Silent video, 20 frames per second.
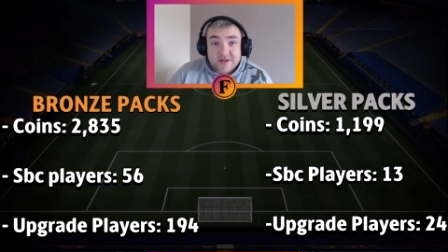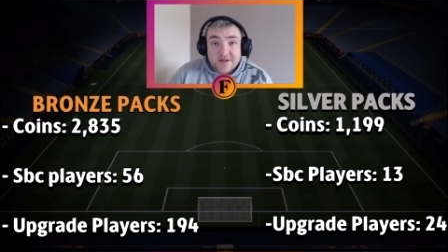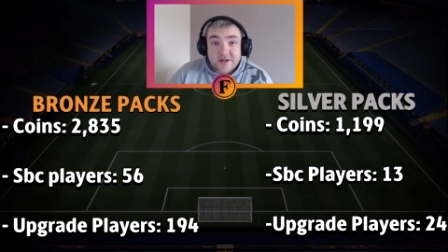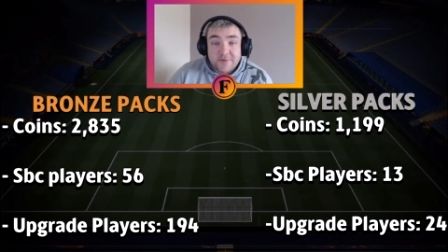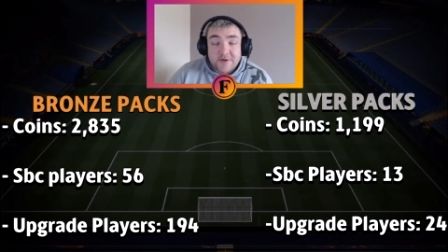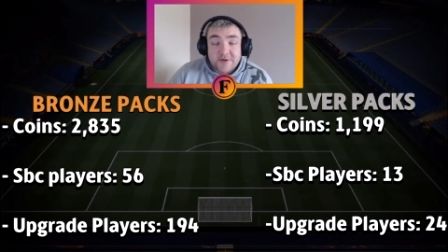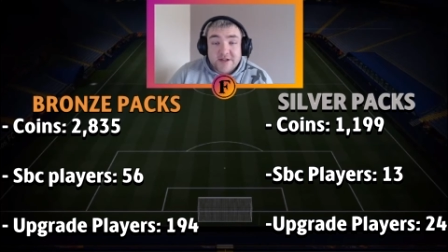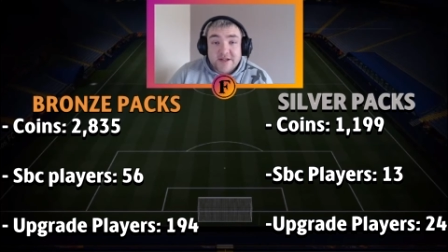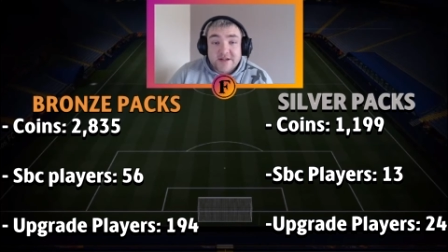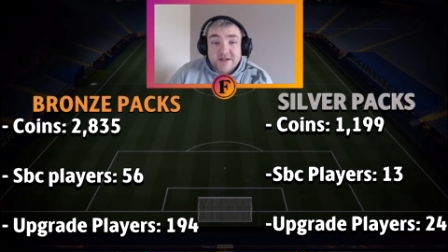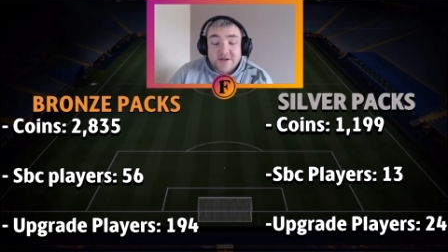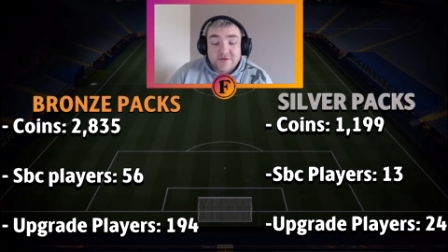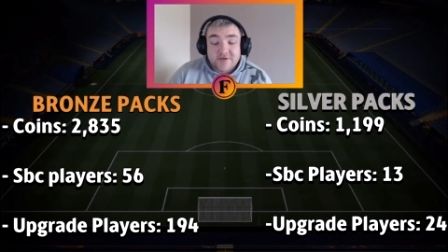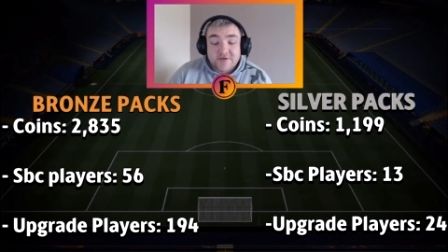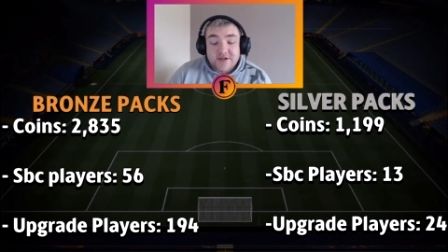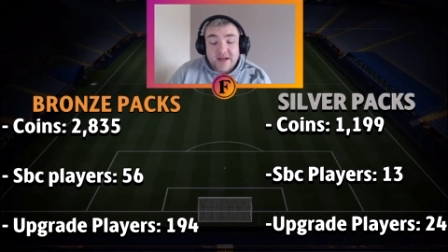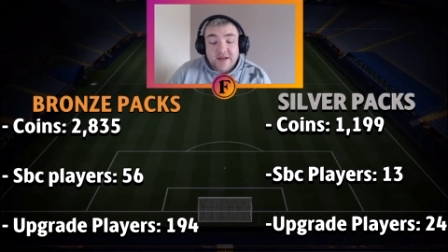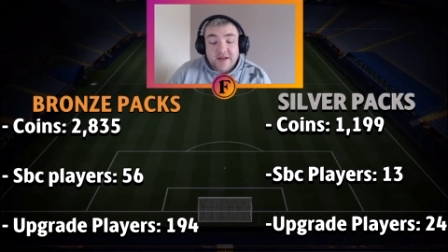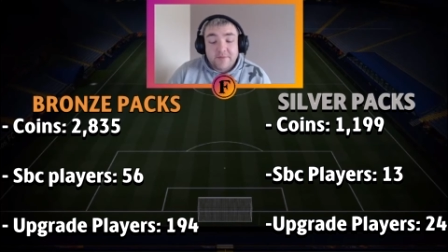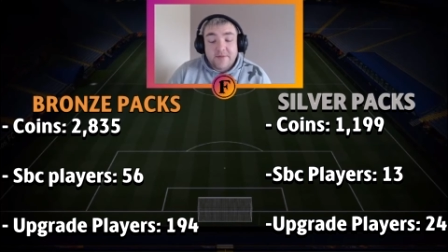Now, we did do
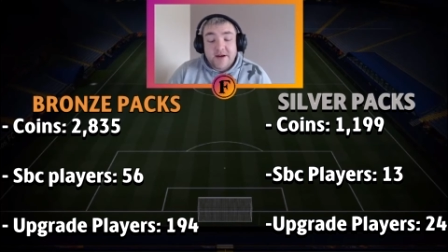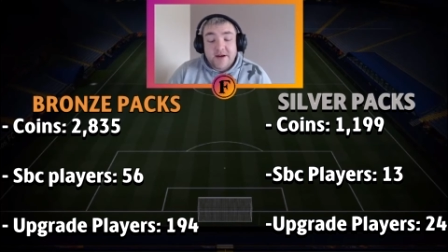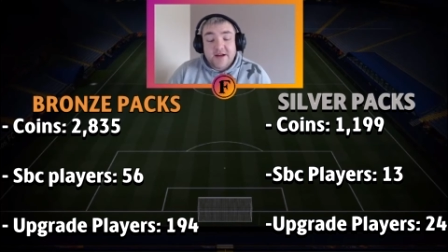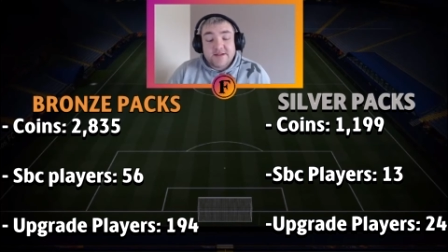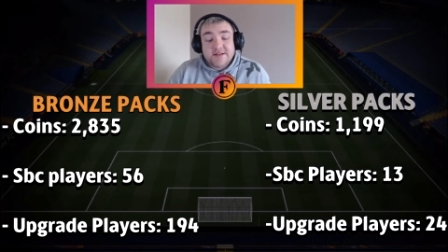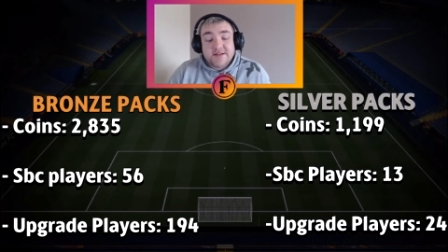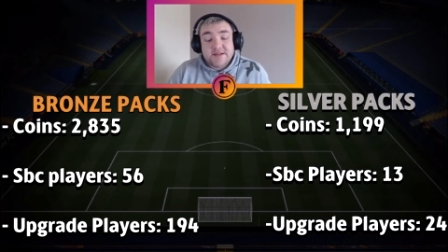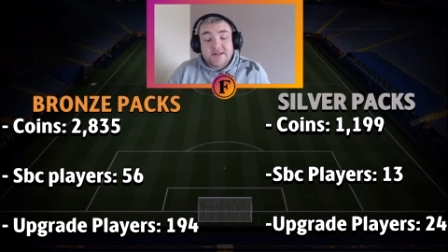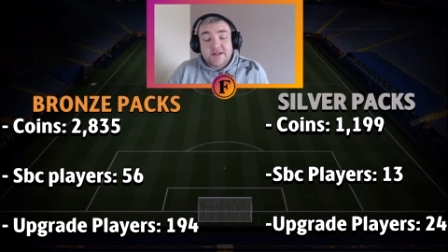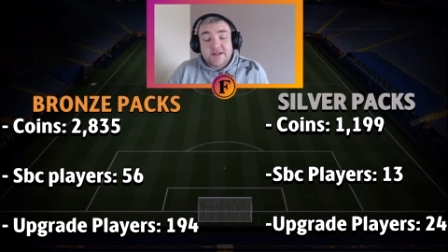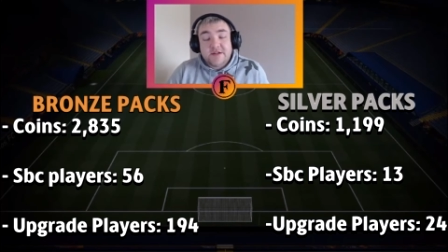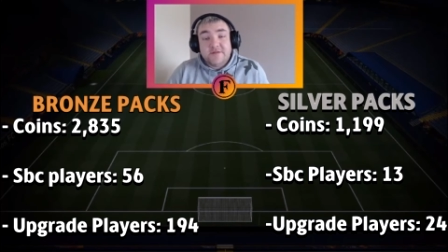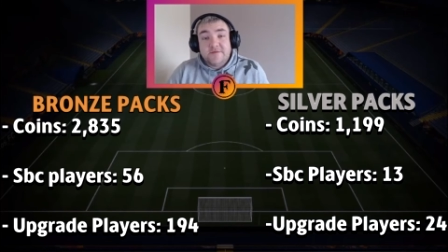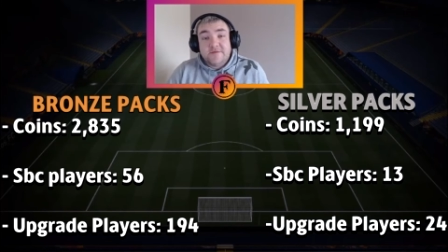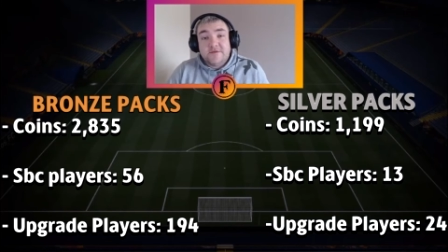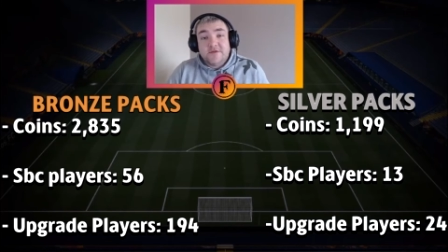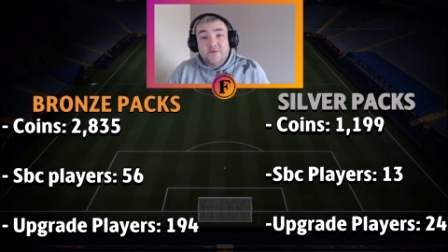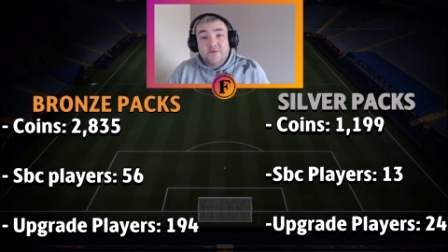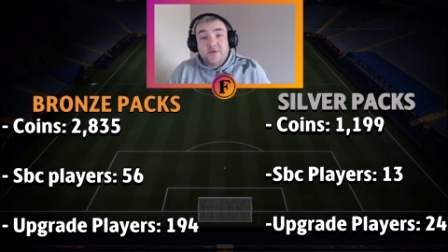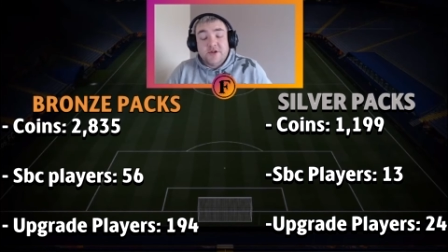ten packs of
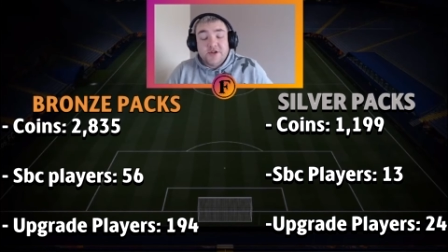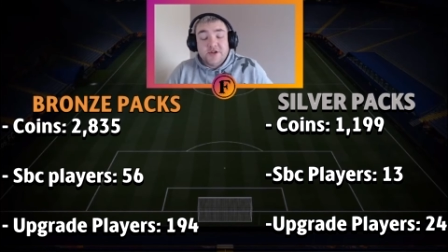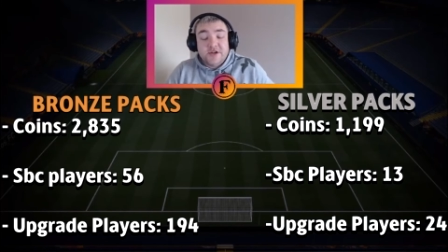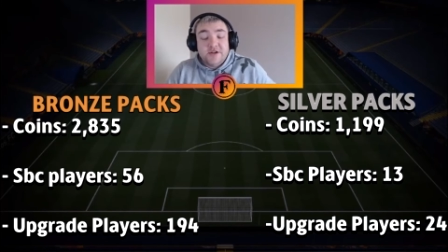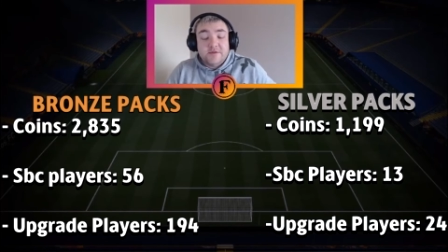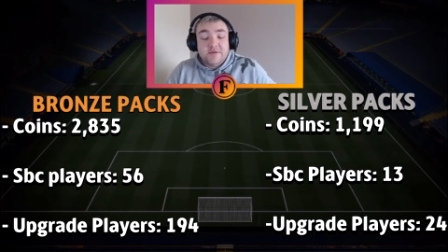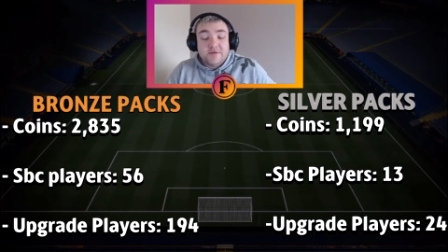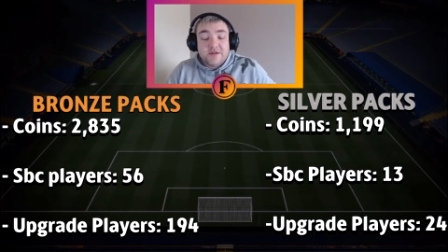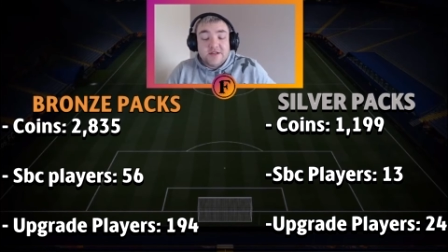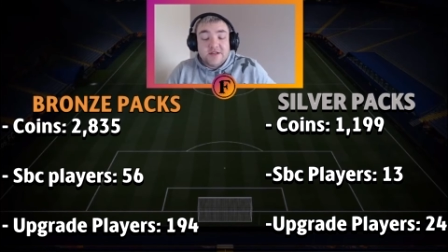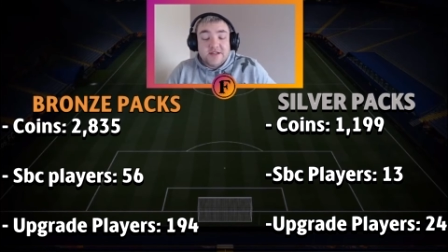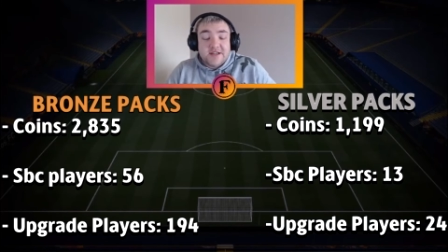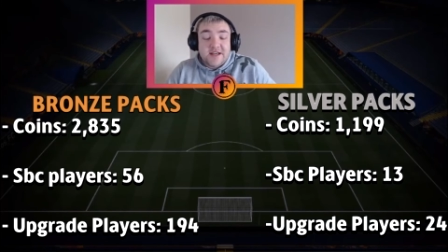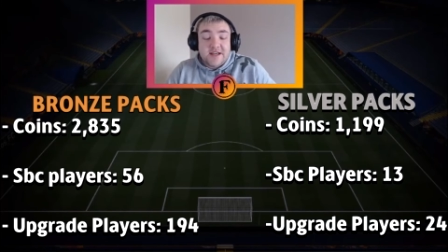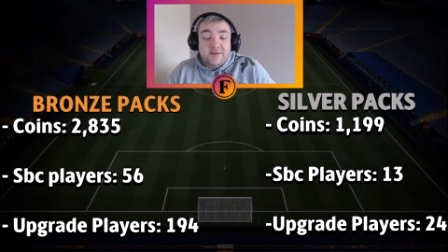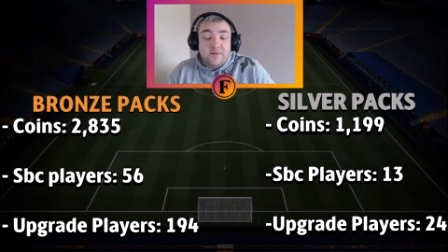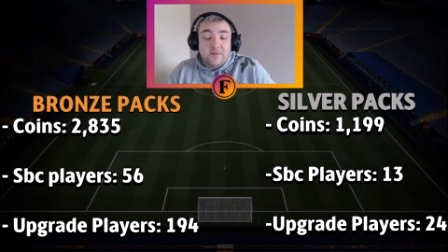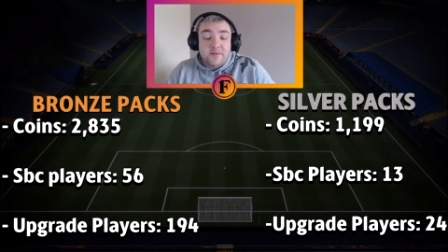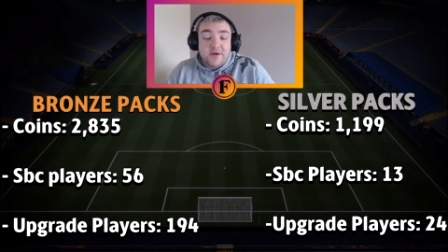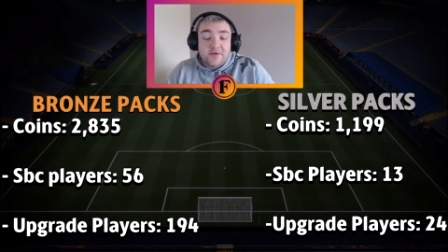silvers, which equaled the
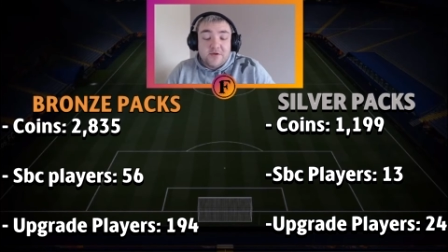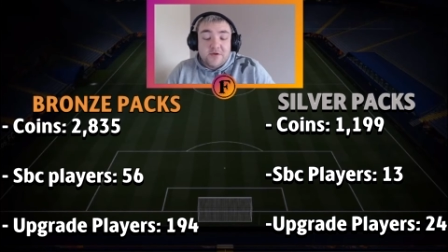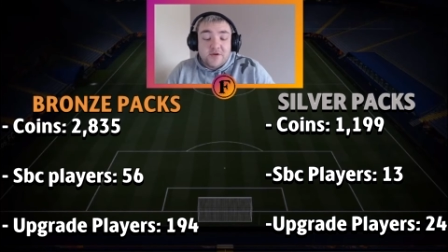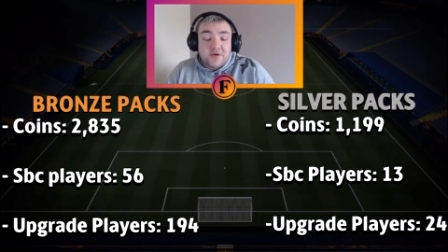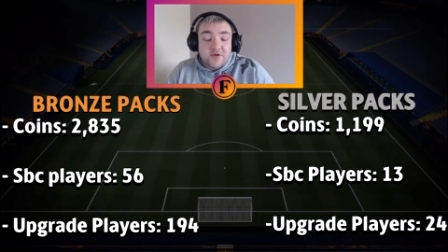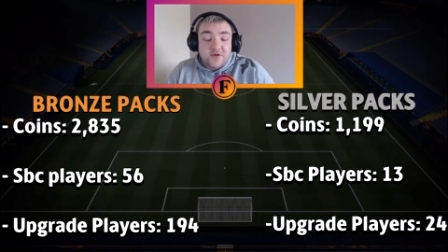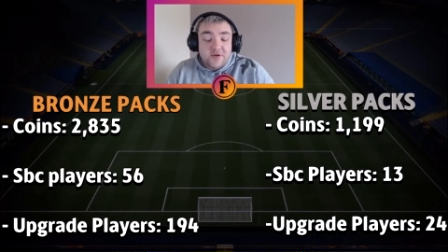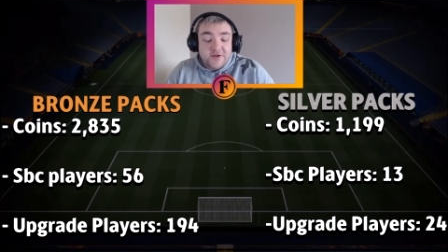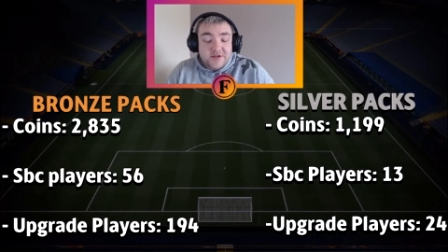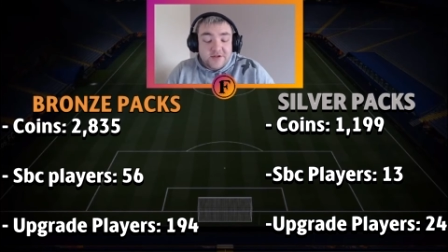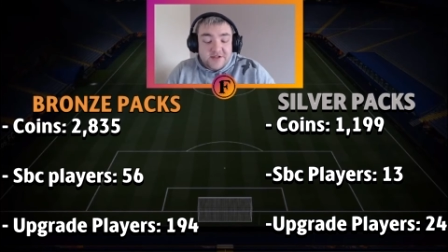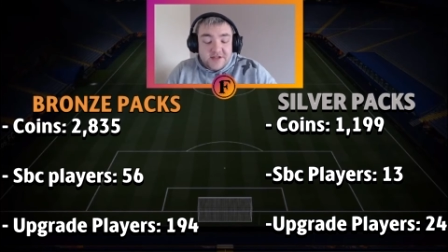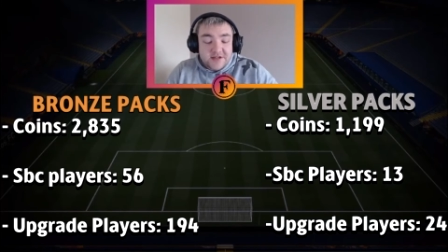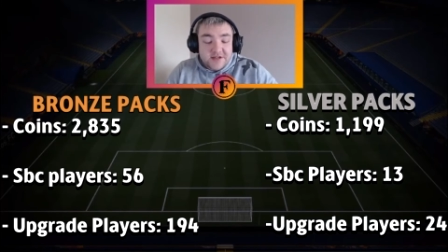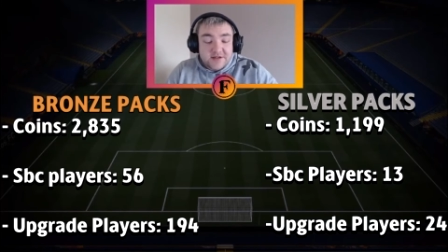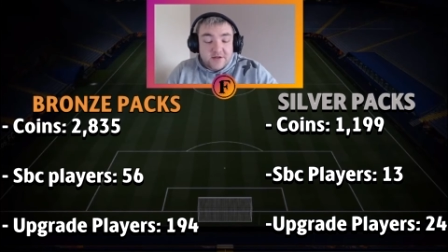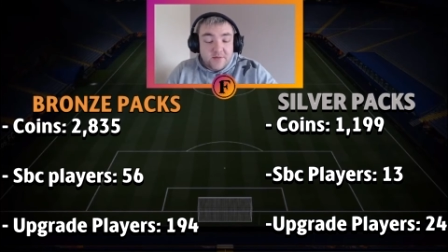same amount of coins,